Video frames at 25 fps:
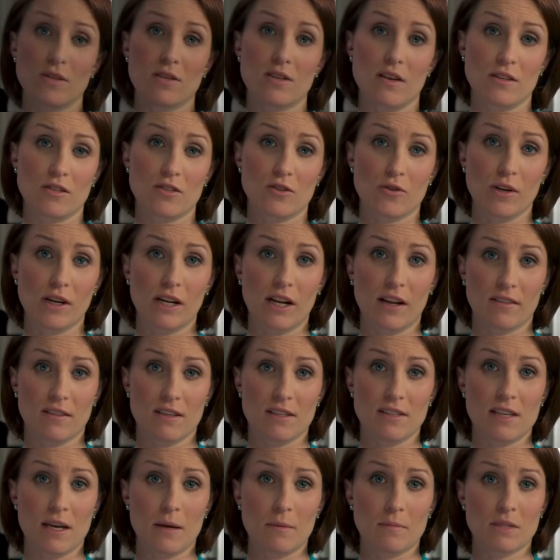sunscreen at the
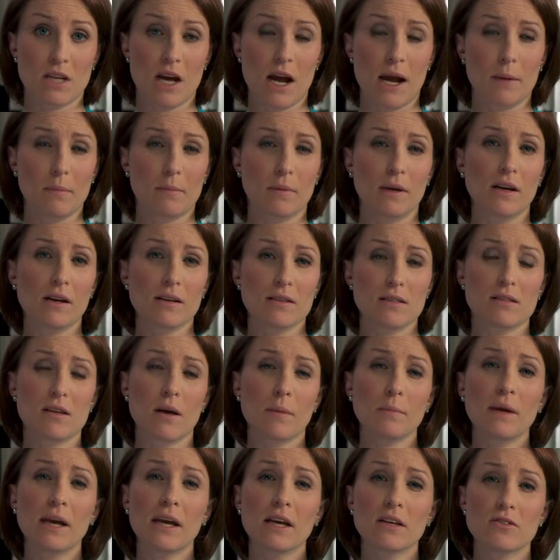same time, because
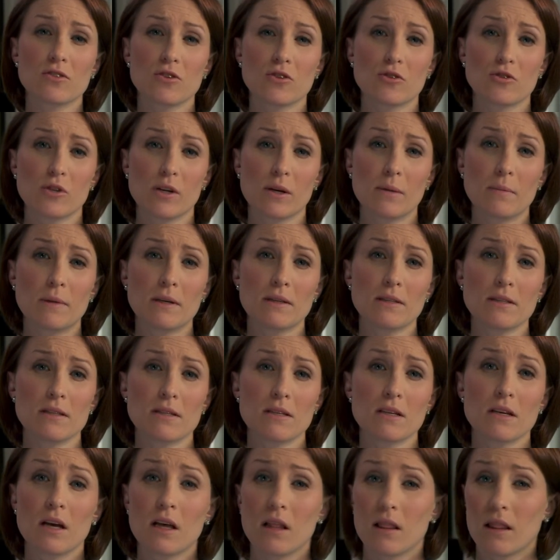some cancer
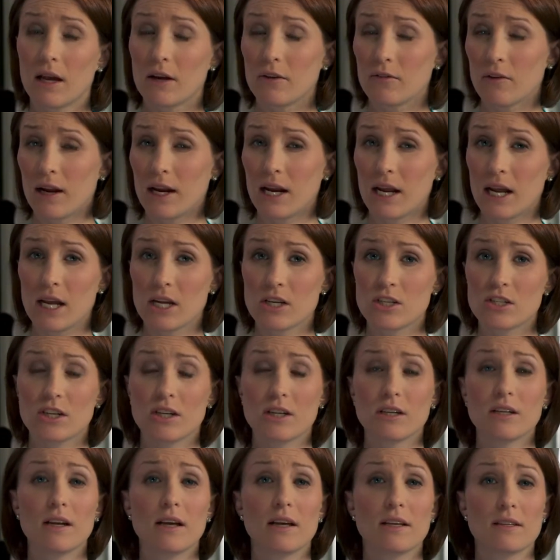treatments, like
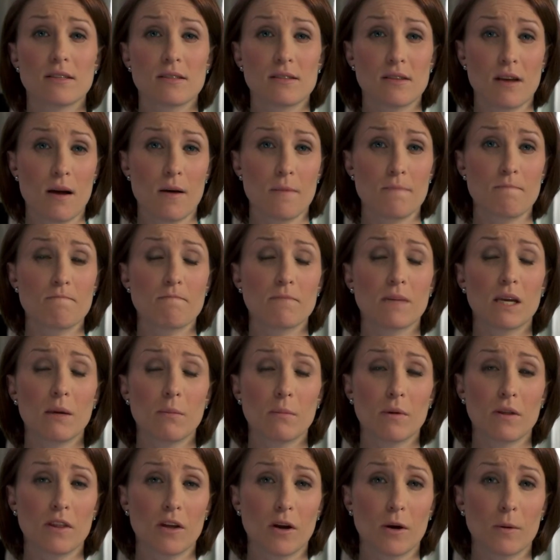radiation and some
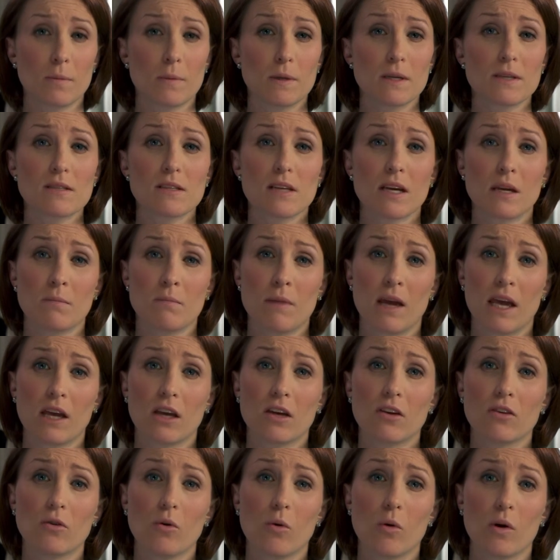chemotherapies, can
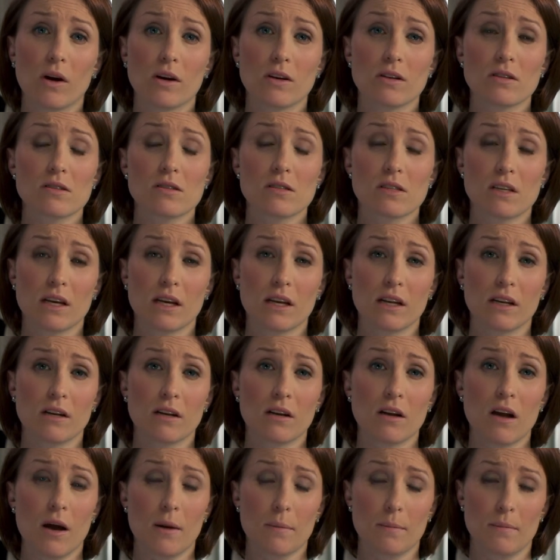make your
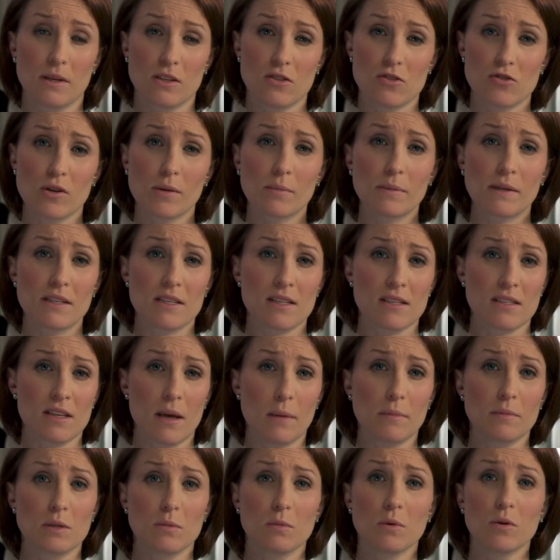skin extremely
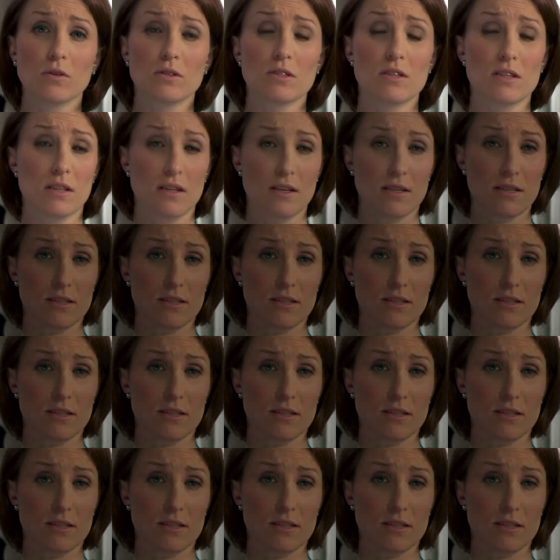susceptible to the